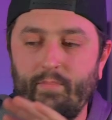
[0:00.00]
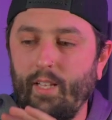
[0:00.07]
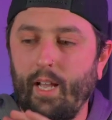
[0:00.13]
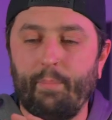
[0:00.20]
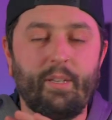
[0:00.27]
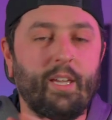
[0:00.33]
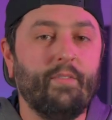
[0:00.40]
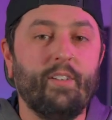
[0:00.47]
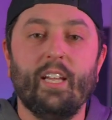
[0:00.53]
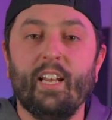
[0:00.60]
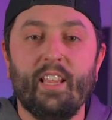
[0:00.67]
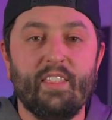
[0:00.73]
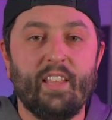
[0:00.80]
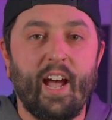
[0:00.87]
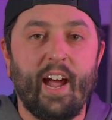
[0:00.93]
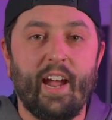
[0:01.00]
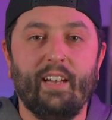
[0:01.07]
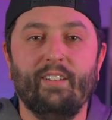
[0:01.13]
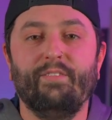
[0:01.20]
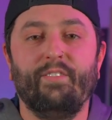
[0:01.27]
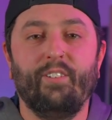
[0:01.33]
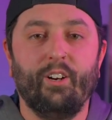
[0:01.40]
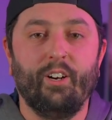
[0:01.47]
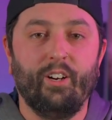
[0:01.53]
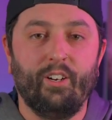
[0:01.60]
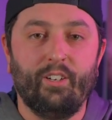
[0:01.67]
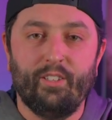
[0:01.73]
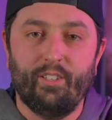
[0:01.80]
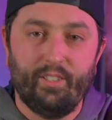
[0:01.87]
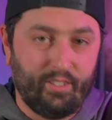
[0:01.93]
I'm giving it a 9
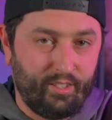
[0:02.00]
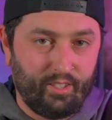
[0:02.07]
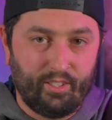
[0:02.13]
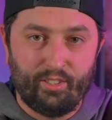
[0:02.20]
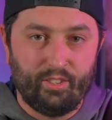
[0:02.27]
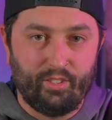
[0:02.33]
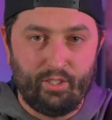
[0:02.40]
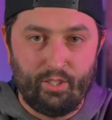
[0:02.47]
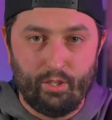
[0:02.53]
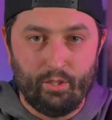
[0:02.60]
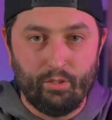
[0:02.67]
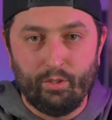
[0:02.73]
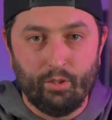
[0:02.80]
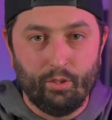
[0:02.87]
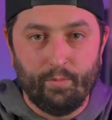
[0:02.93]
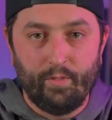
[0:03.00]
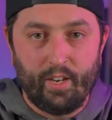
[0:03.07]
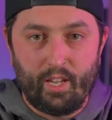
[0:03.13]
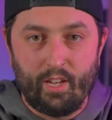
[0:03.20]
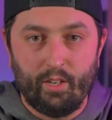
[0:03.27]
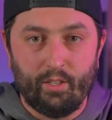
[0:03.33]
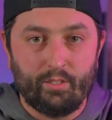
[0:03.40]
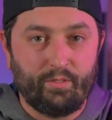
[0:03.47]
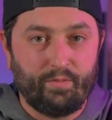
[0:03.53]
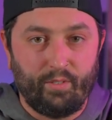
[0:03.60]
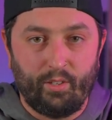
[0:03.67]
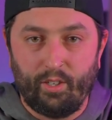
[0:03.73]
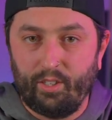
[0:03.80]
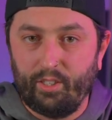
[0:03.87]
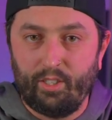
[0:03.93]
for YouTube videos
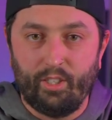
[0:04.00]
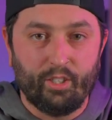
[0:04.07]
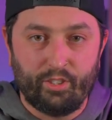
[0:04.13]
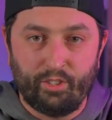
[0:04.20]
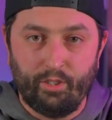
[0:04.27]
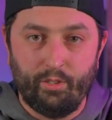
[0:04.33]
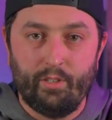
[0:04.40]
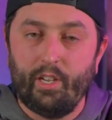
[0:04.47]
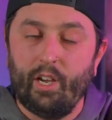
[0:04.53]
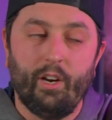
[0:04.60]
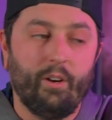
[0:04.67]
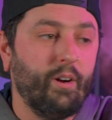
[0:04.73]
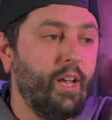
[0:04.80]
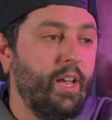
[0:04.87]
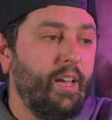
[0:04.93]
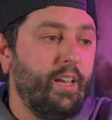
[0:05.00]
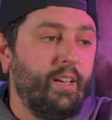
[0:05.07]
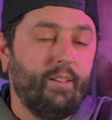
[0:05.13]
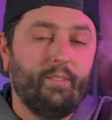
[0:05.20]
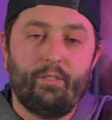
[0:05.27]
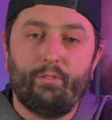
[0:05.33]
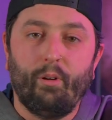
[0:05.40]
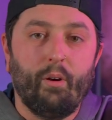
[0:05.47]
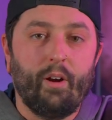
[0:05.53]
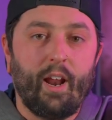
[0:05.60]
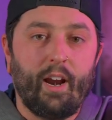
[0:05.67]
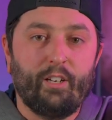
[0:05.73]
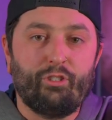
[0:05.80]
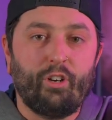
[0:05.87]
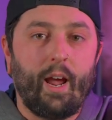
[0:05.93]
for your studio. Throw it on
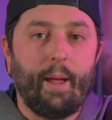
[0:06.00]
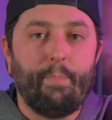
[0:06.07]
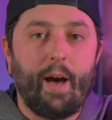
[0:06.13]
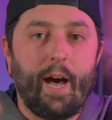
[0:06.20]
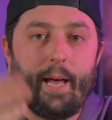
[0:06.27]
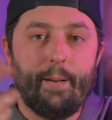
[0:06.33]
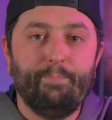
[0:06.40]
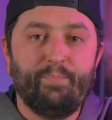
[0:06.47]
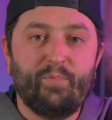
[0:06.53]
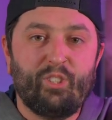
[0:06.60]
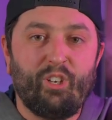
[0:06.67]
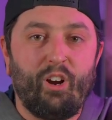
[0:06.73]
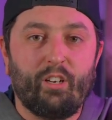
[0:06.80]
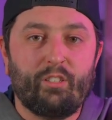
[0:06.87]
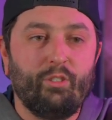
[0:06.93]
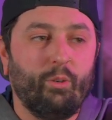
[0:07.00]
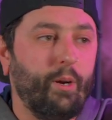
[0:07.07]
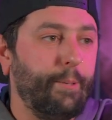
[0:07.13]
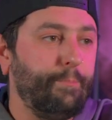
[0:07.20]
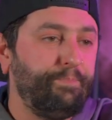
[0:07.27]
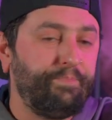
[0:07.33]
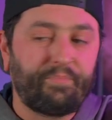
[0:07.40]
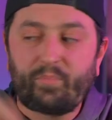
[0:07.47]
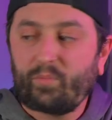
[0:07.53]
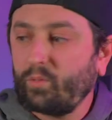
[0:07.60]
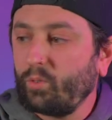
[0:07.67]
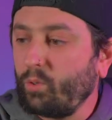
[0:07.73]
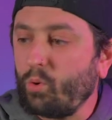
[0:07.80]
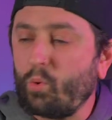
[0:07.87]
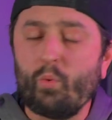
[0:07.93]
a tripod, talk to it.
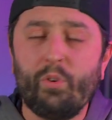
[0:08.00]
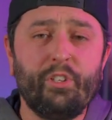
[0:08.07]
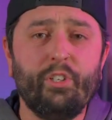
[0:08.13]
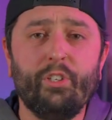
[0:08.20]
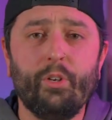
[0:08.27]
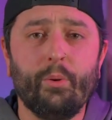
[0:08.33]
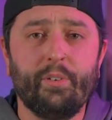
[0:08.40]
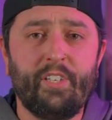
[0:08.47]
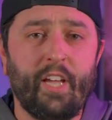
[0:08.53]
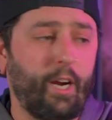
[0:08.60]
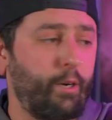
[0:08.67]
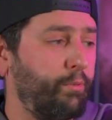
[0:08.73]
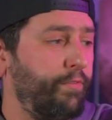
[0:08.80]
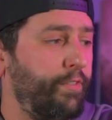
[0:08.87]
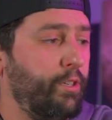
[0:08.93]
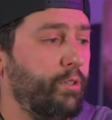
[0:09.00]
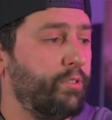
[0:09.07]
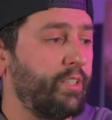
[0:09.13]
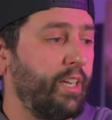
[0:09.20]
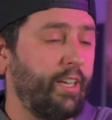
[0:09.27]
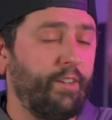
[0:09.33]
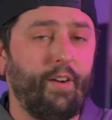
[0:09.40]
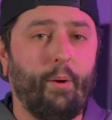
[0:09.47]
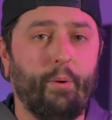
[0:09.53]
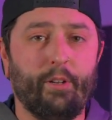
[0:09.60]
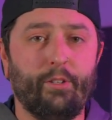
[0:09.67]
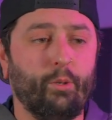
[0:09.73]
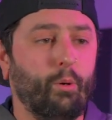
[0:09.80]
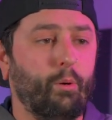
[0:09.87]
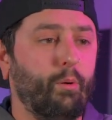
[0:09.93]
Whether you're doing tech reviews, like if I were to
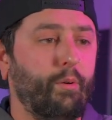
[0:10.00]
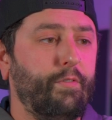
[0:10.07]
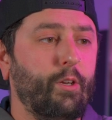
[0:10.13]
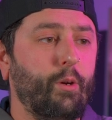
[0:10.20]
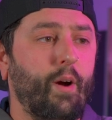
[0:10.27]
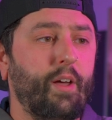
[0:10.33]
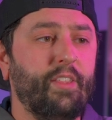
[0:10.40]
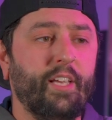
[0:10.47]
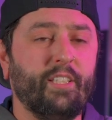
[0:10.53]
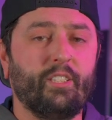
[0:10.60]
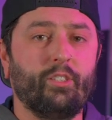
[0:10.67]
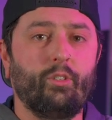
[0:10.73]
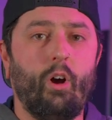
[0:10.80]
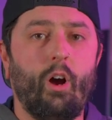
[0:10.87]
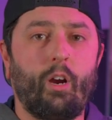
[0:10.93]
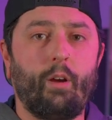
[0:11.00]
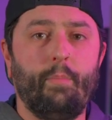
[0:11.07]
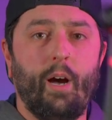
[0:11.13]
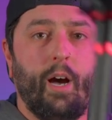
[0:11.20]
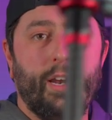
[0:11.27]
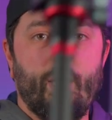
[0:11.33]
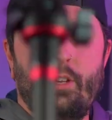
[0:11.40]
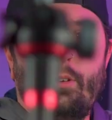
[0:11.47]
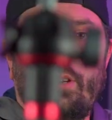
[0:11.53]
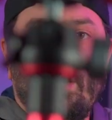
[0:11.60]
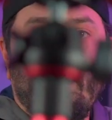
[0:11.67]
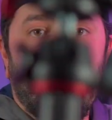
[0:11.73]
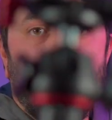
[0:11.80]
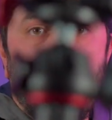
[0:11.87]
do a review on this and talk about it, you can